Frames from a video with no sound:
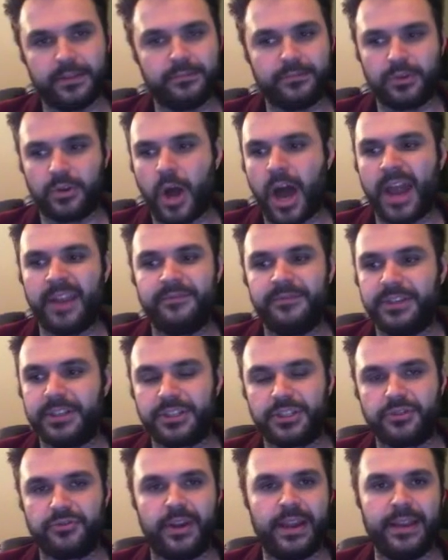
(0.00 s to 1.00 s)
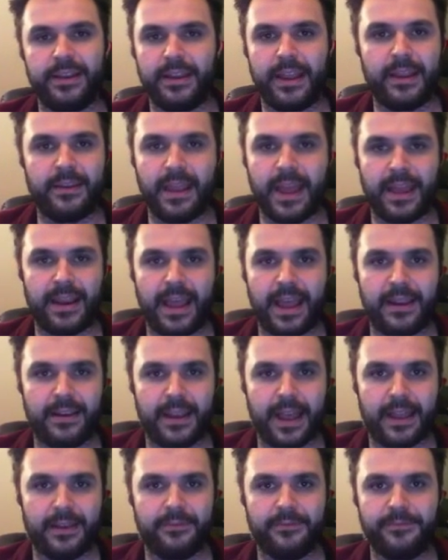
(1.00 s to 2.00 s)
kind of discreet
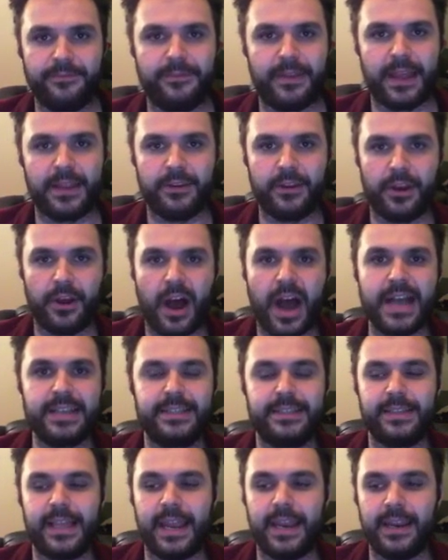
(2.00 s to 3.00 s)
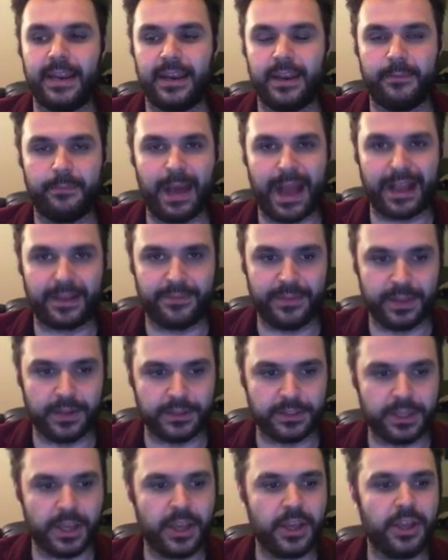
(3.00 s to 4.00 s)
and you know, isolated in a
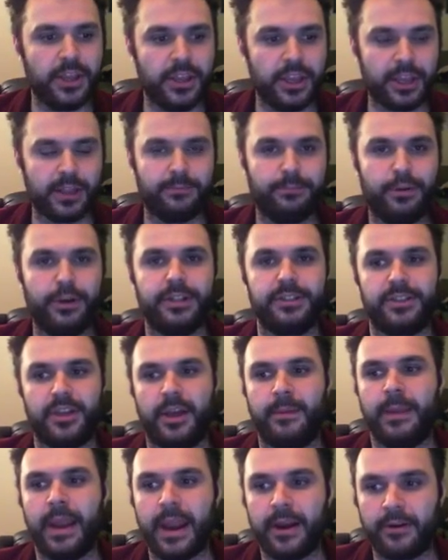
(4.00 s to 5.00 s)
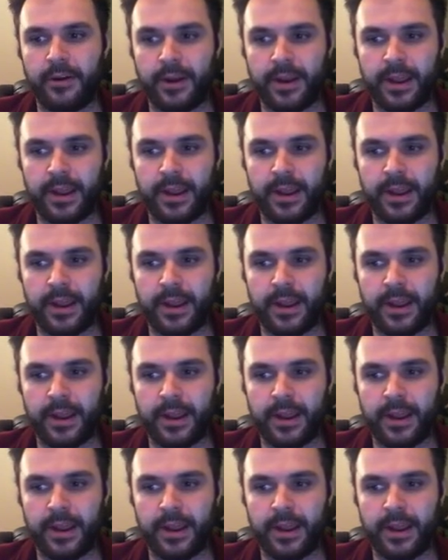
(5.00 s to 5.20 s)
backfield, you can put a Terminator on